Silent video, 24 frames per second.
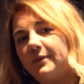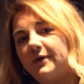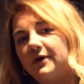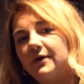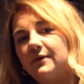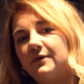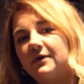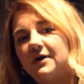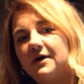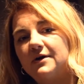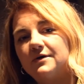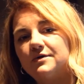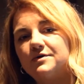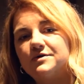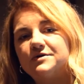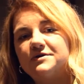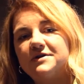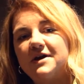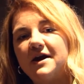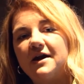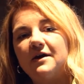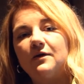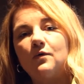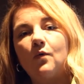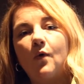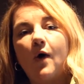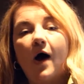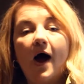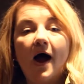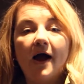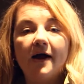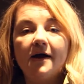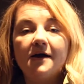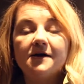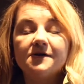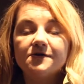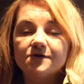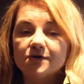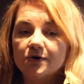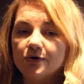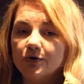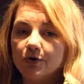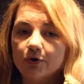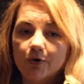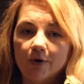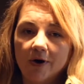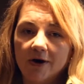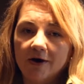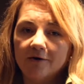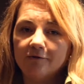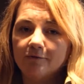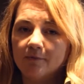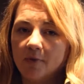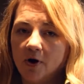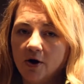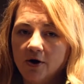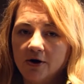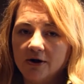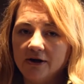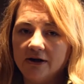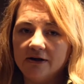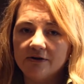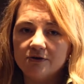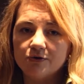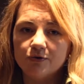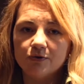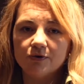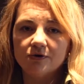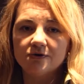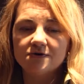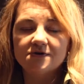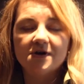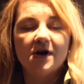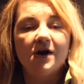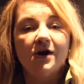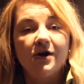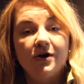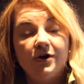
you and understand why certain creative marketing tools